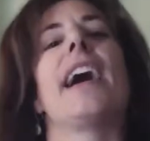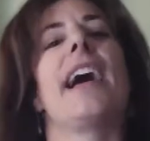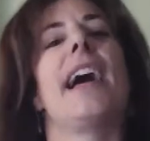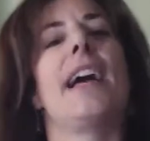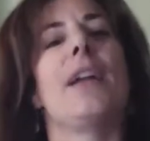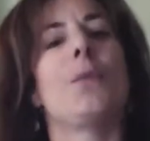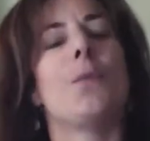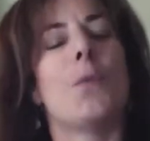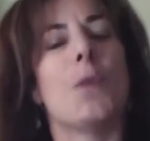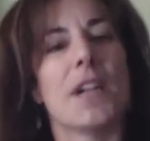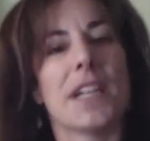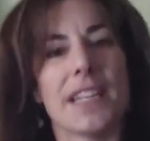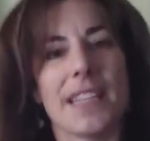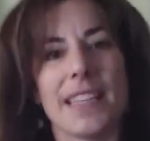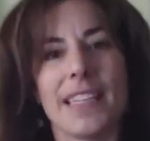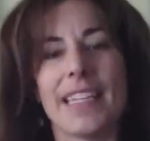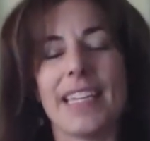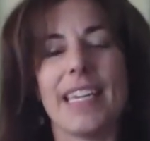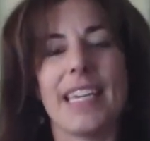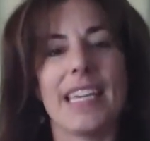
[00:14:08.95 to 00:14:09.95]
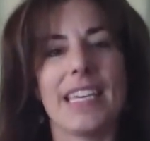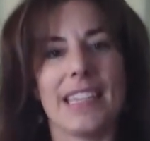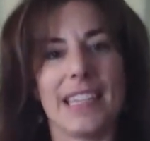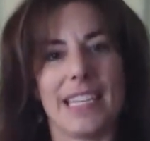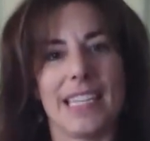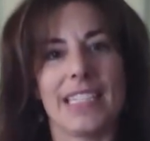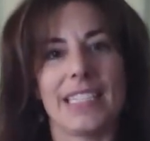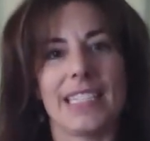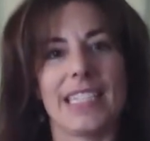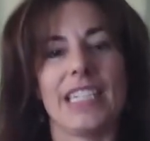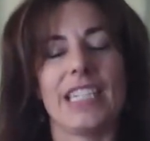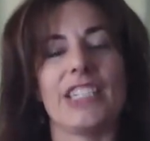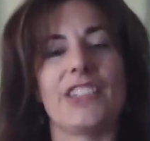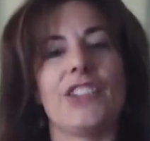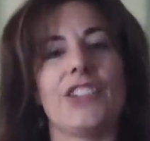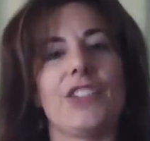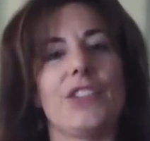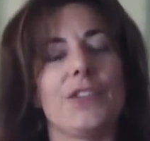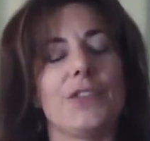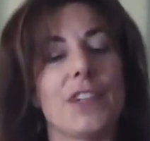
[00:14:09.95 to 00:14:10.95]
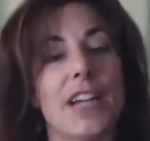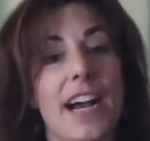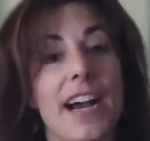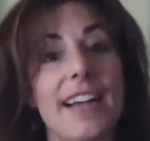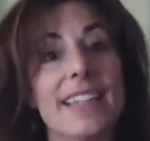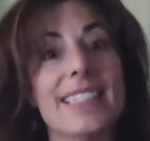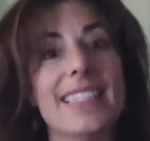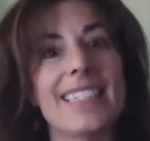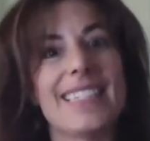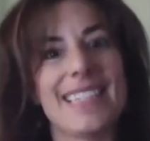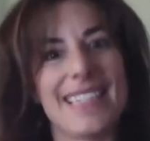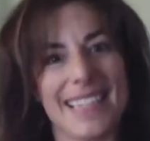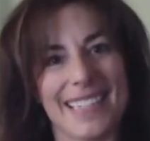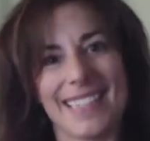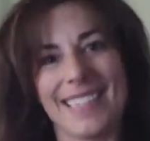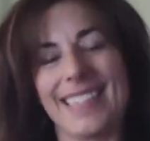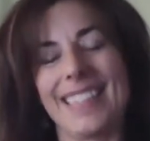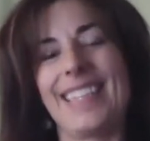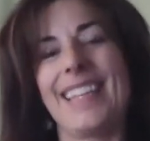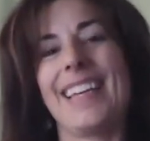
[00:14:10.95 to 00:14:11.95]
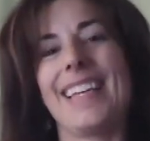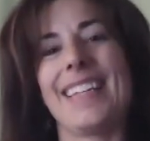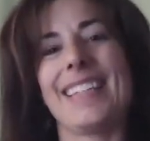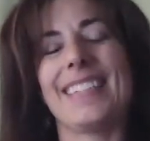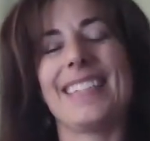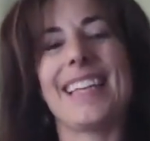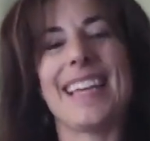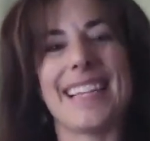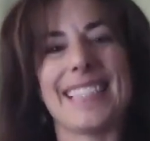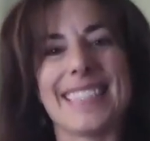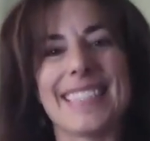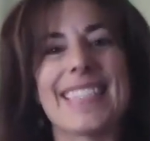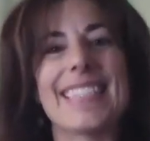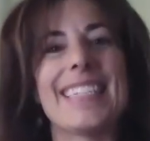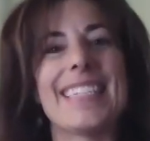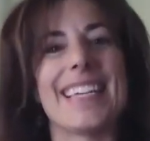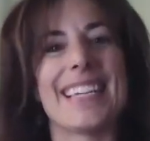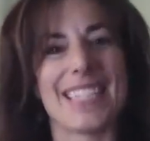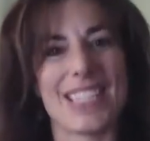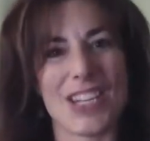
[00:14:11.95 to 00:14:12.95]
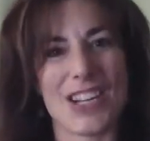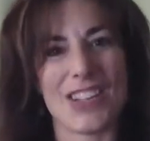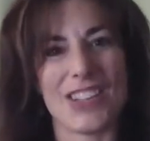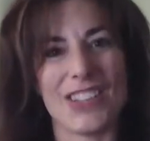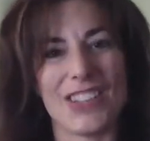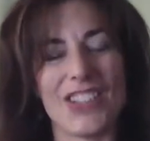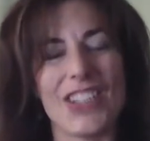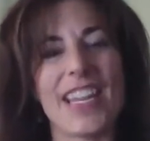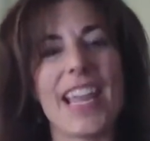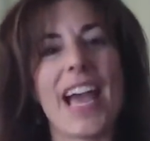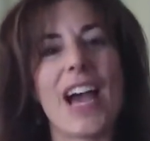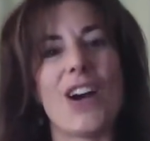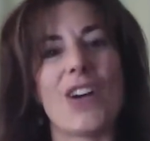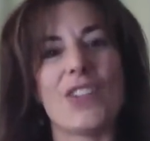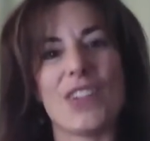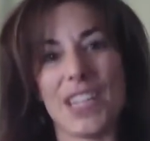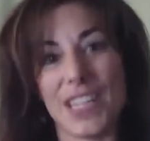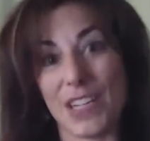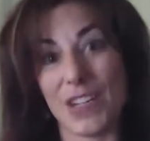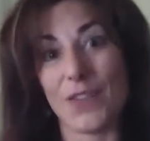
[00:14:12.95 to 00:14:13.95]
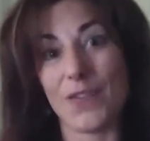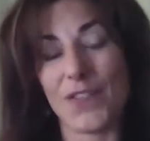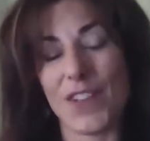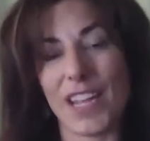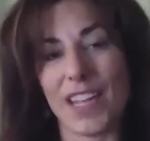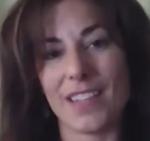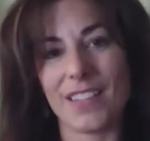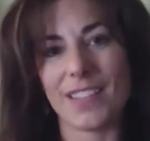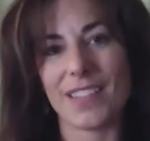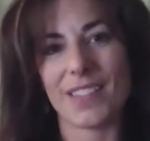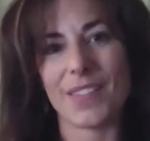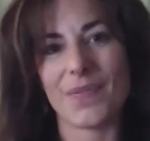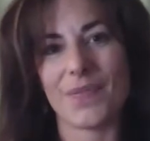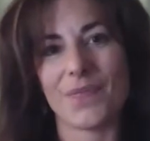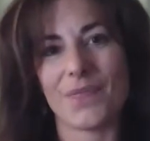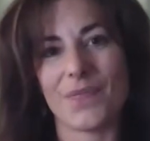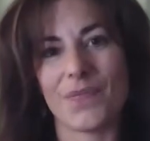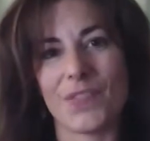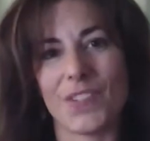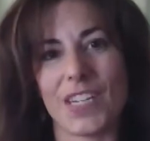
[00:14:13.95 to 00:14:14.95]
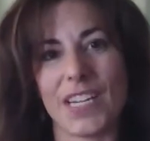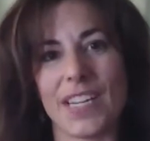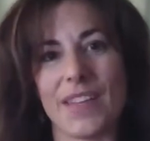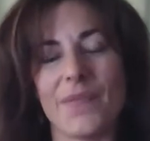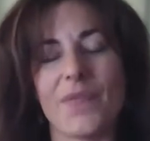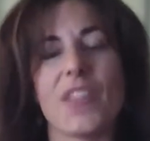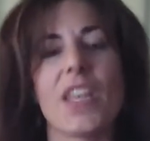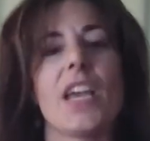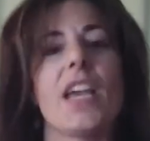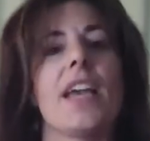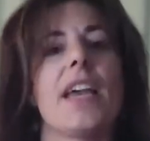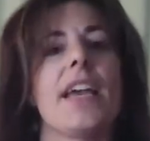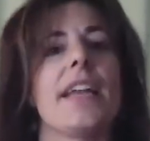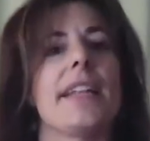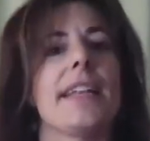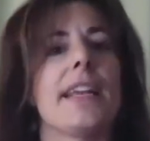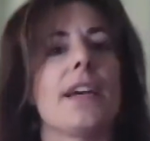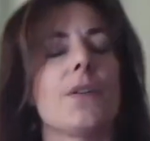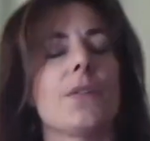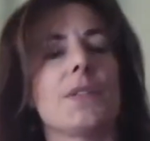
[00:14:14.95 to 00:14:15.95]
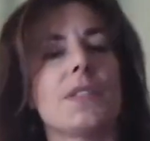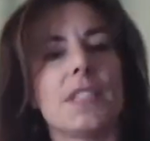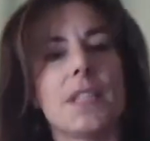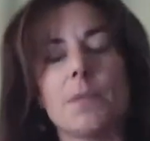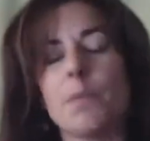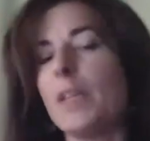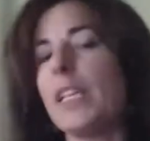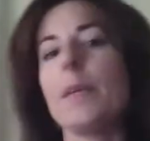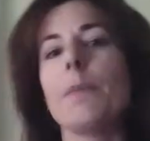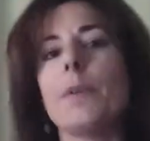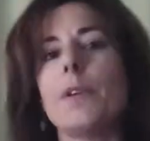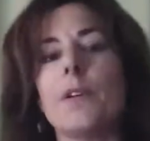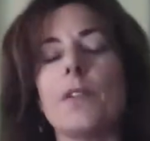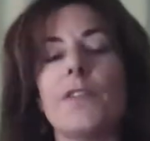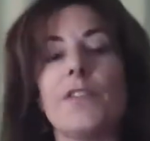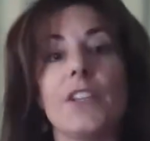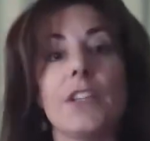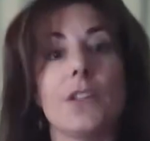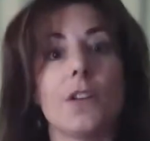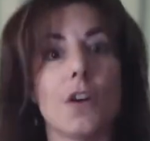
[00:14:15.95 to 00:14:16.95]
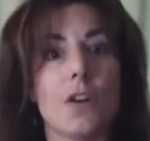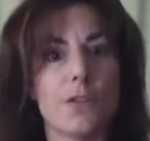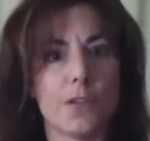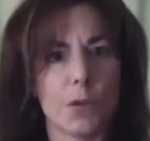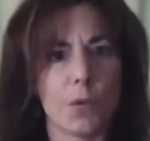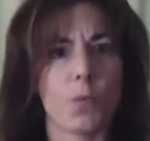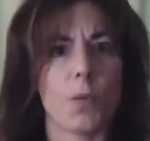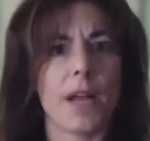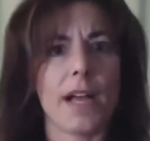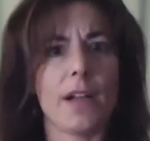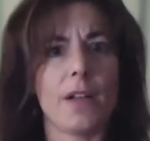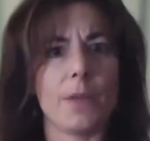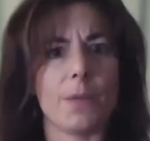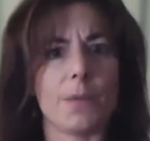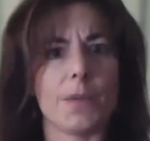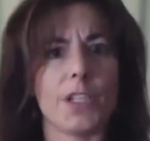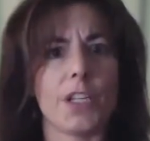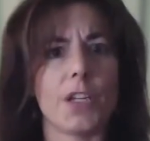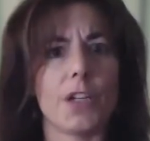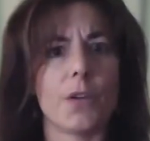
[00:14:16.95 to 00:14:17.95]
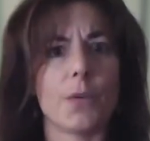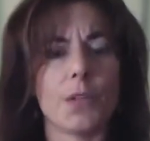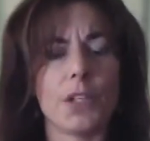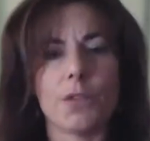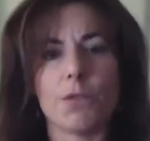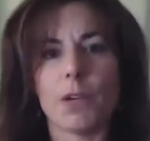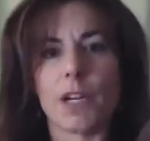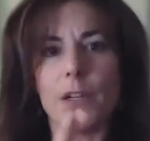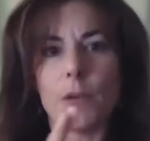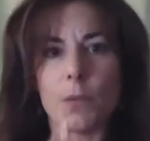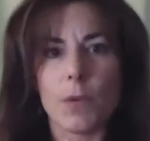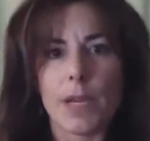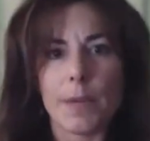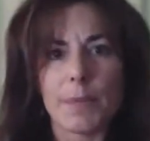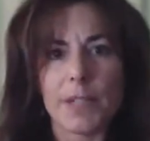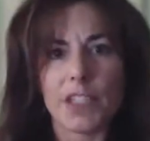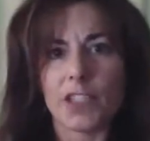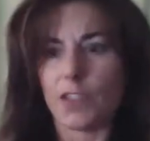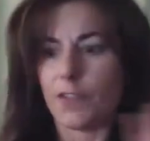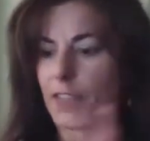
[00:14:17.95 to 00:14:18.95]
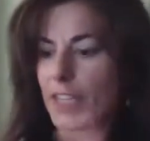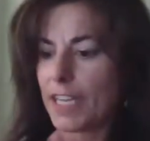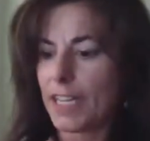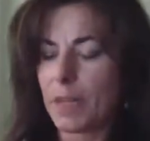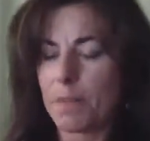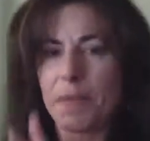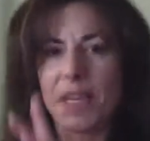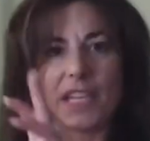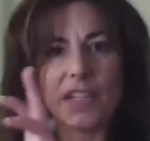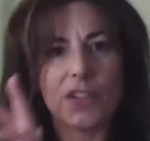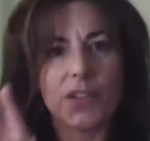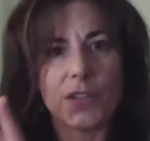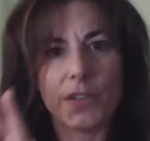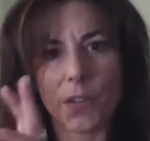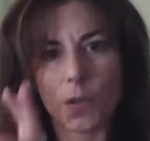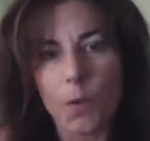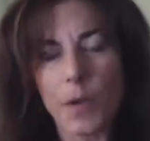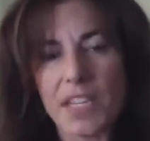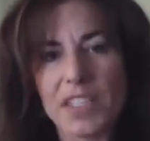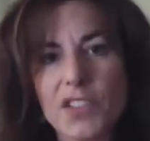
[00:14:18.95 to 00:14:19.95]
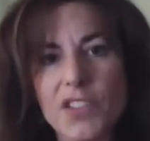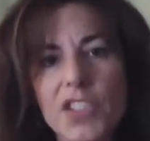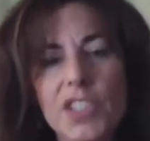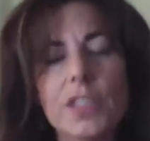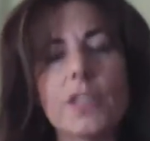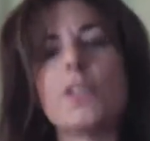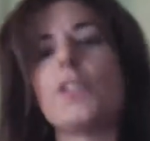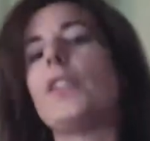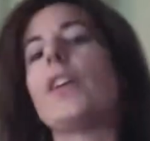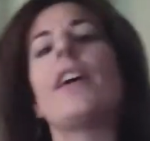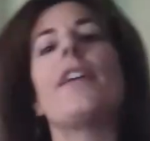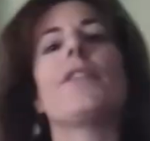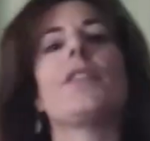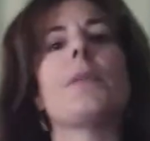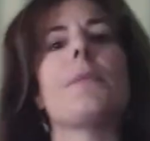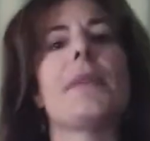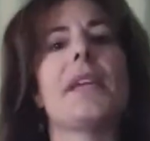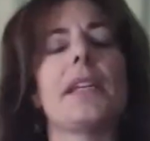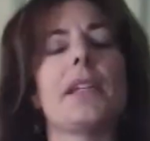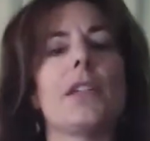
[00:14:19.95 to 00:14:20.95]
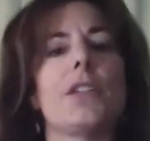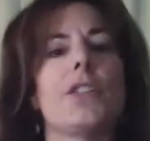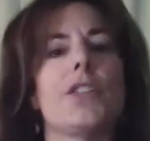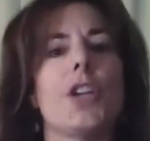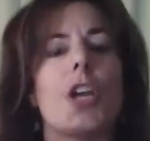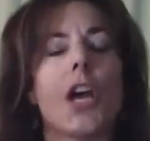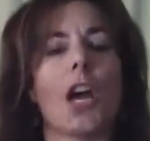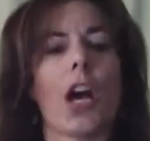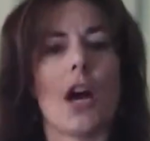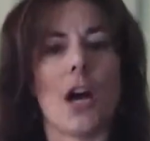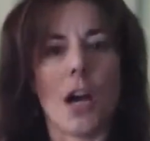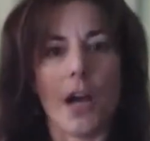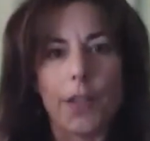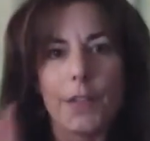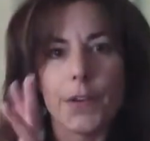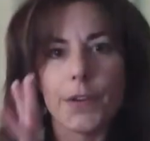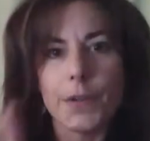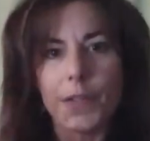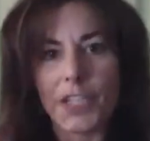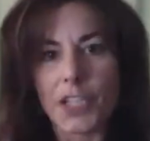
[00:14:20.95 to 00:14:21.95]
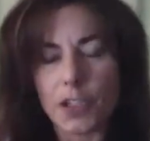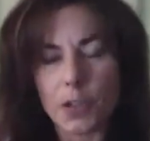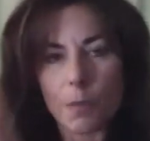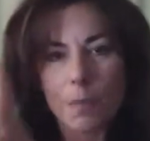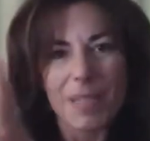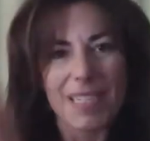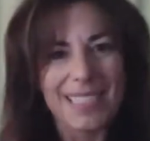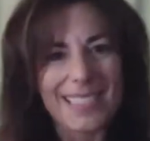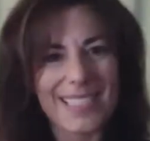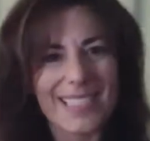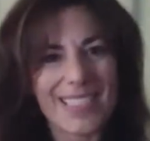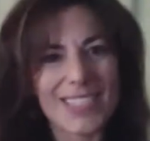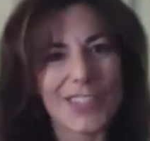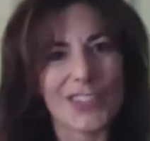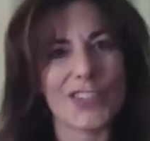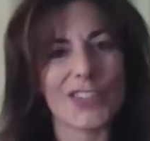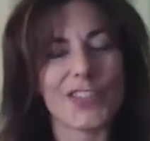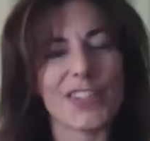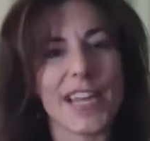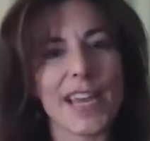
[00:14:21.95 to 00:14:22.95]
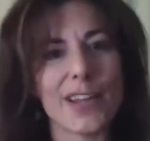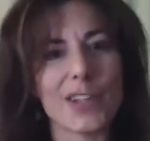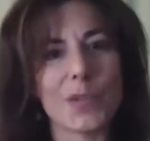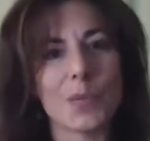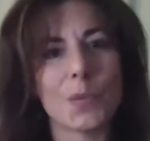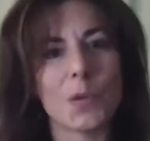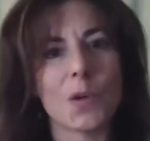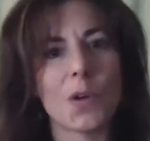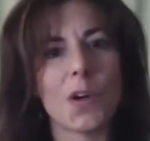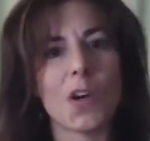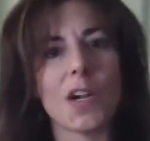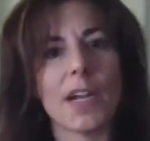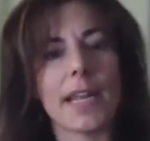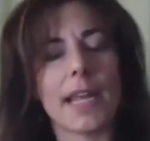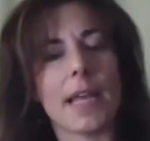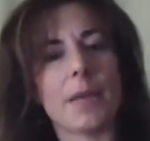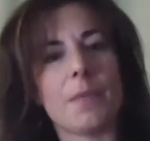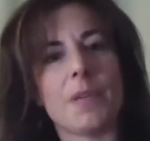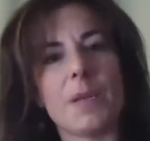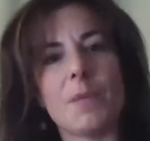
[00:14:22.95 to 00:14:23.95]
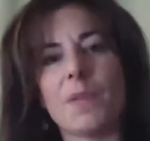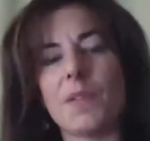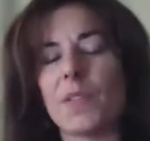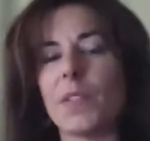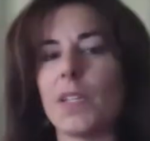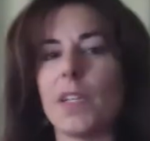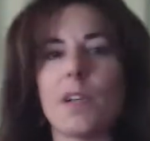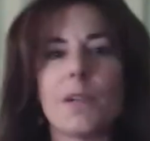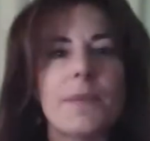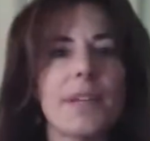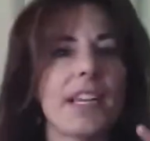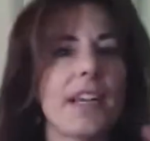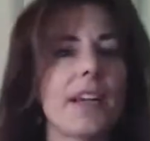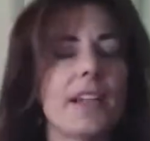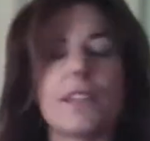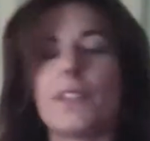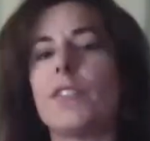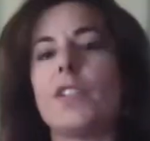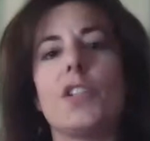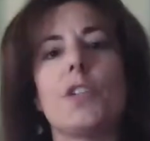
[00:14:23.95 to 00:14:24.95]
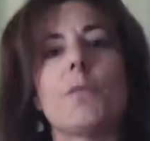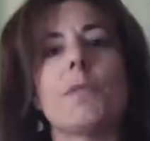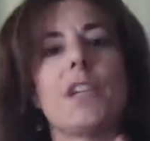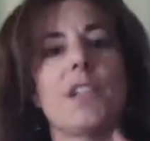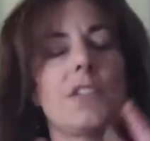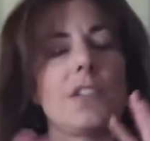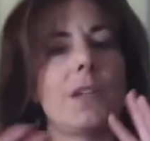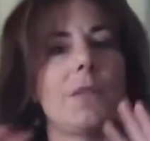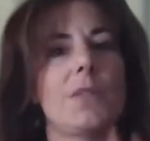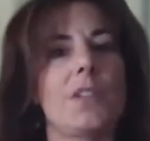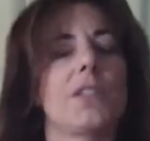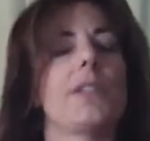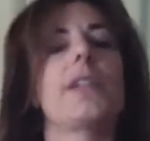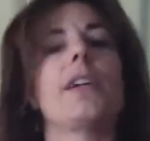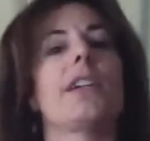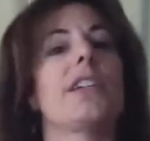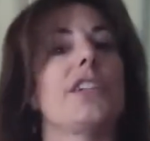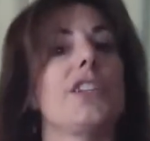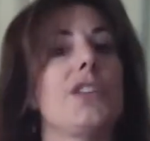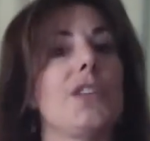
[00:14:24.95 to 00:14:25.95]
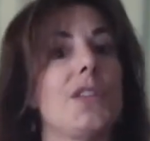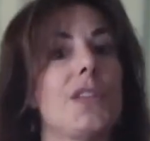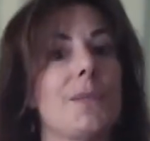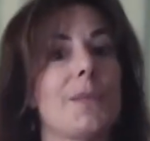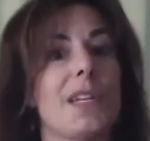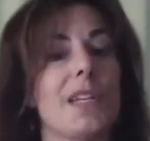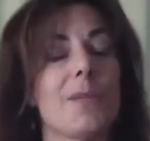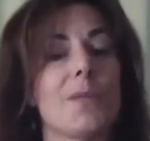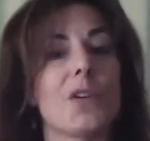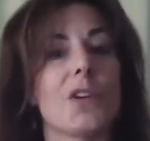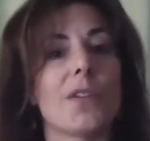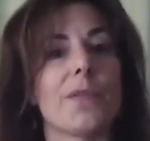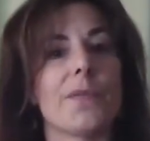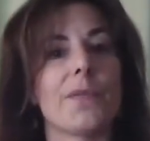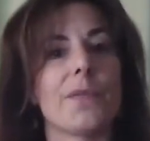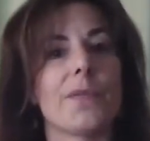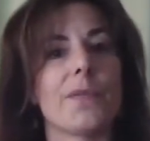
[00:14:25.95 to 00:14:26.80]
And one of the key things here is you've got to test the technology out in advance, right? Now, some people feel overwhelmed. You run a webinar, you got to manage the questions, you have to manage other, pieces on your dashboard, and people say, oh my God, it's too much, I'm just not going to do them anymore.